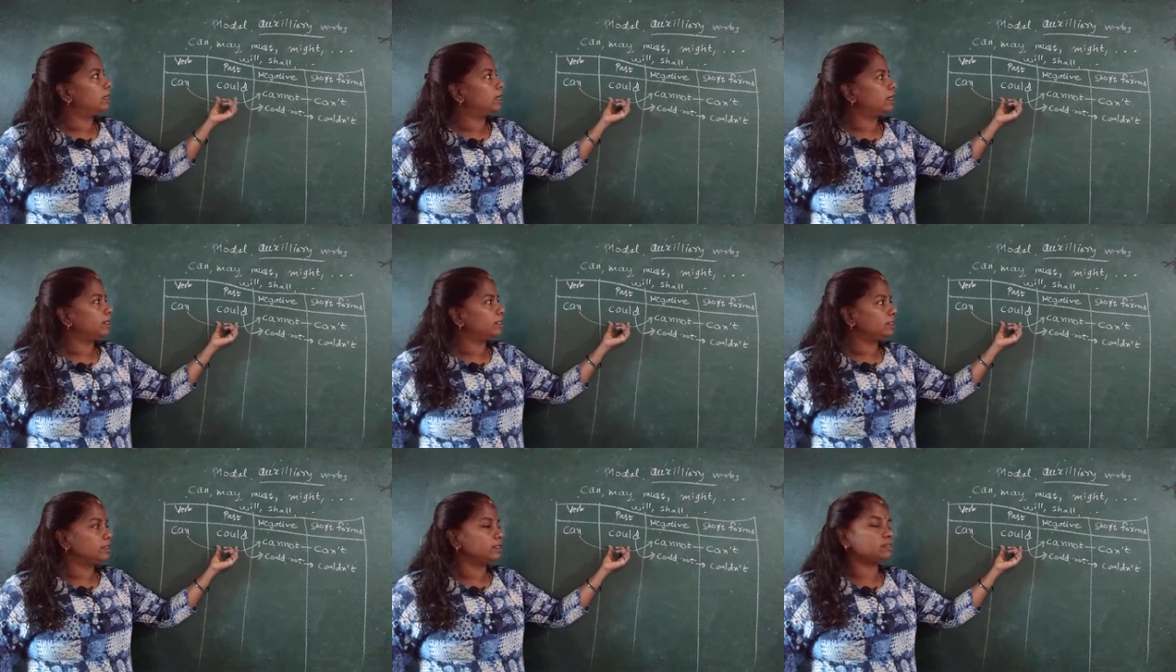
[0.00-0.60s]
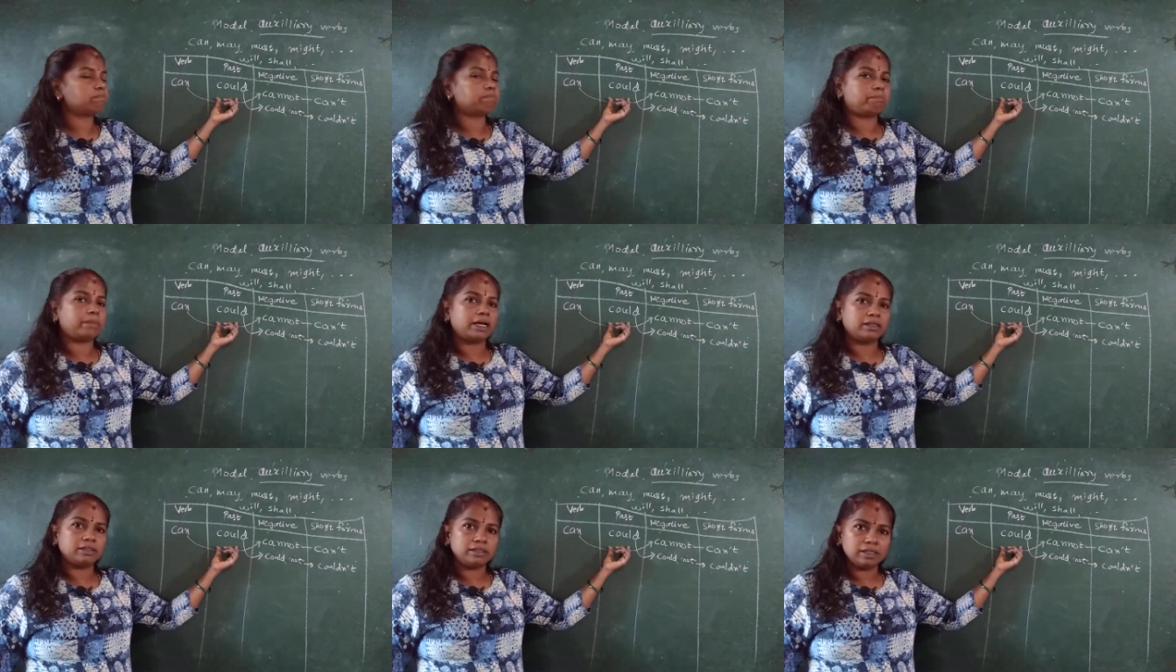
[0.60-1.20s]
another is
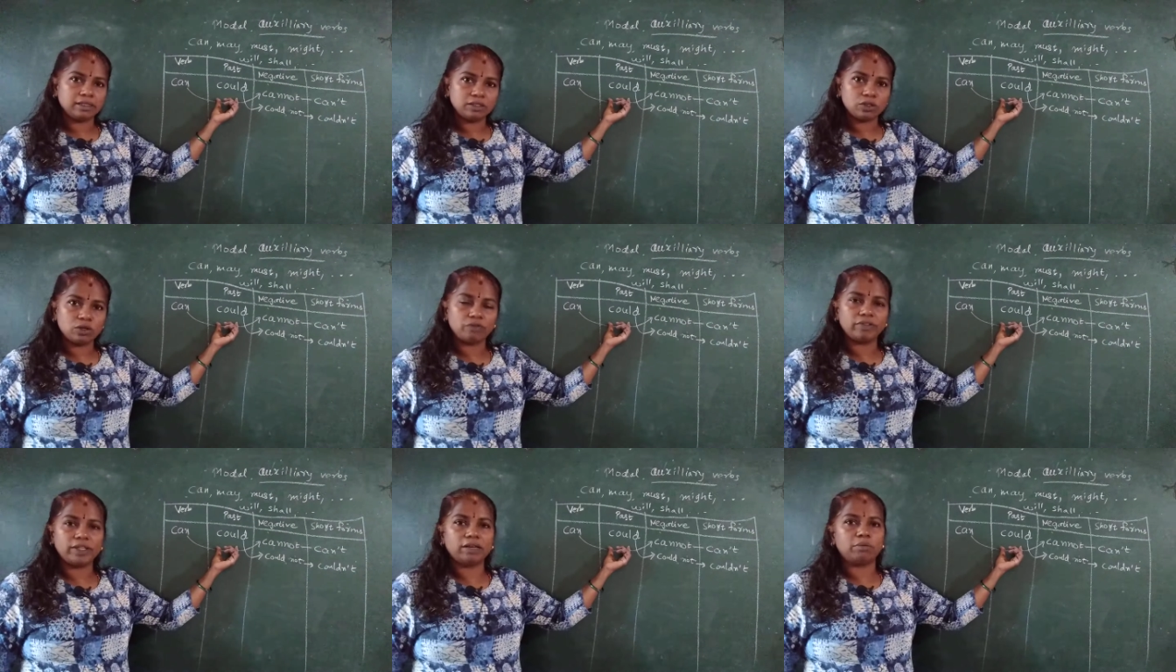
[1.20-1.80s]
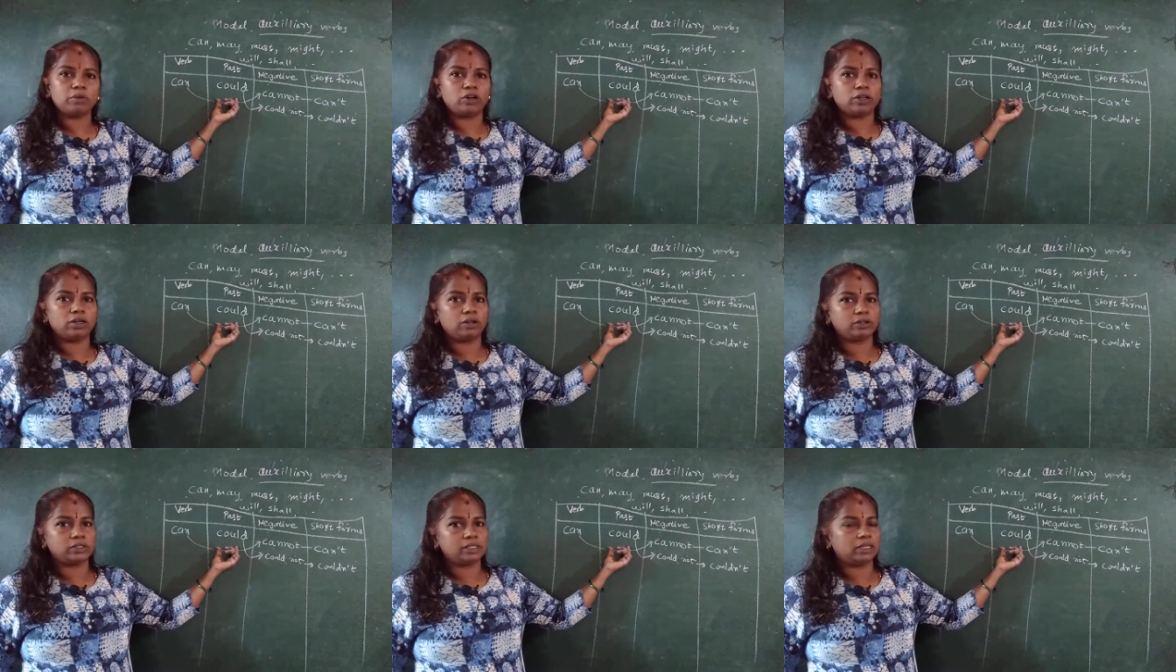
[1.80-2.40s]
past tense of that
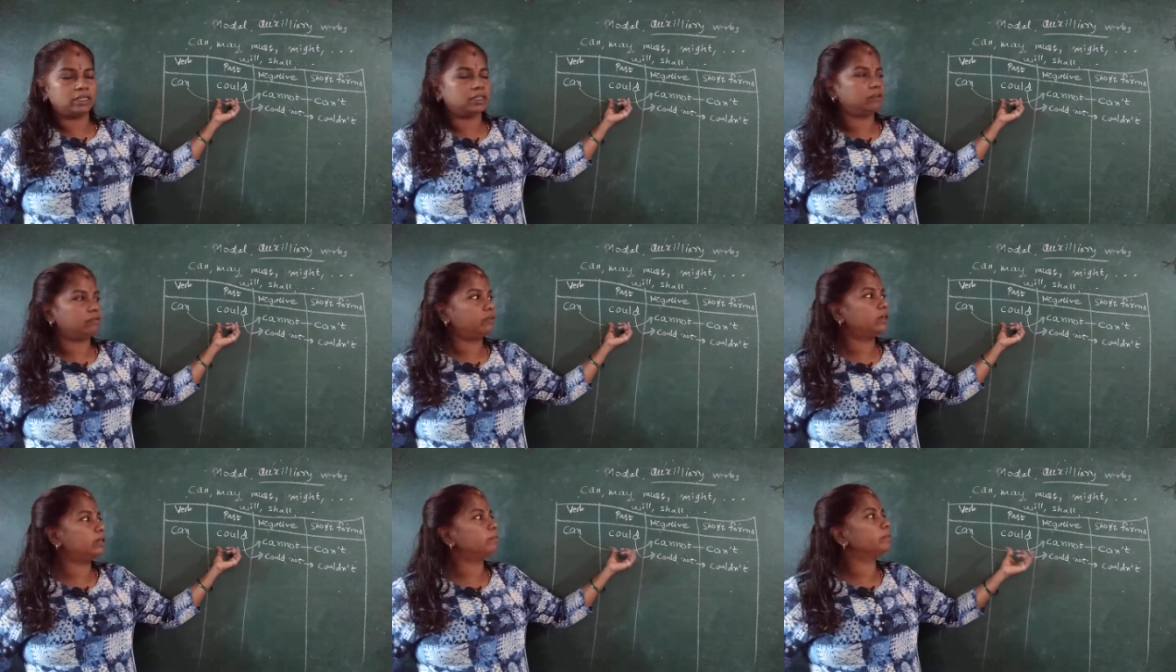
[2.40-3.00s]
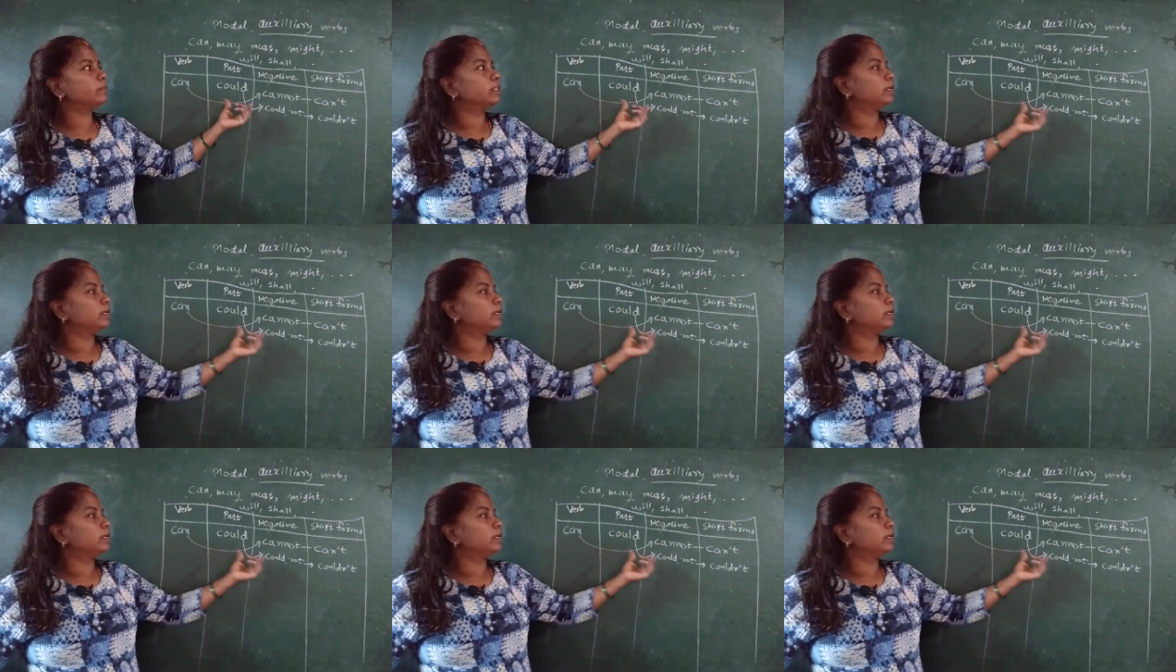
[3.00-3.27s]
modal auxiliary verb,